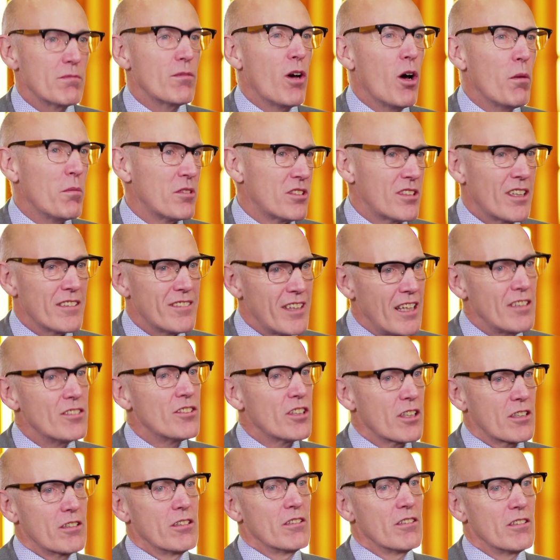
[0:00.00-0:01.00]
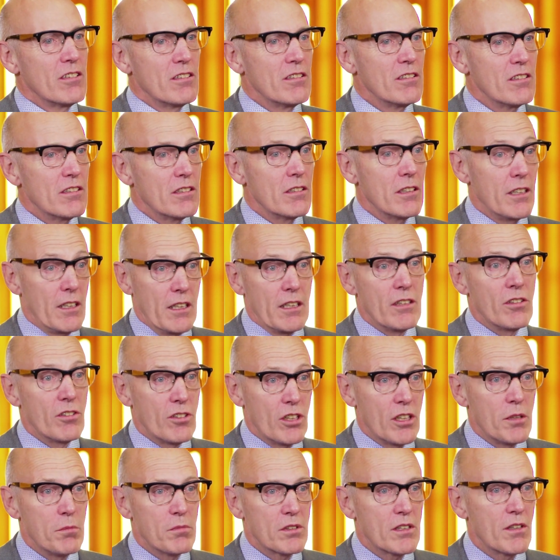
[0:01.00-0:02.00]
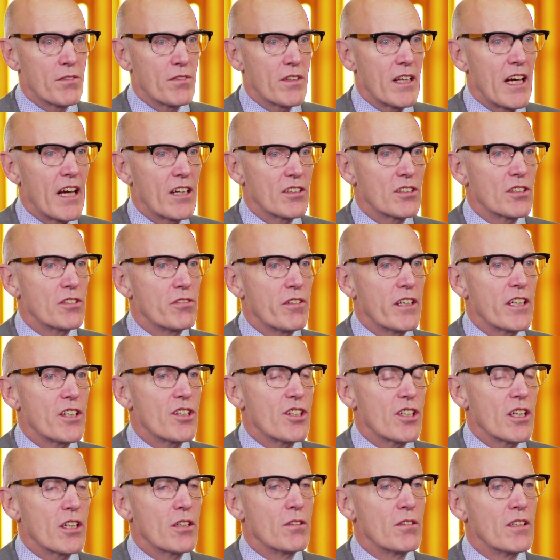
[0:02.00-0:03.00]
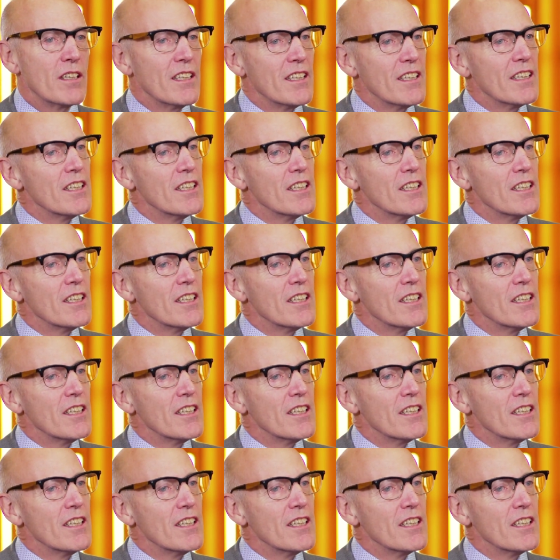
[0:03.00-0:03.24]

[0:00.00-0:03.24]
almost identical in terms of the hazard ratio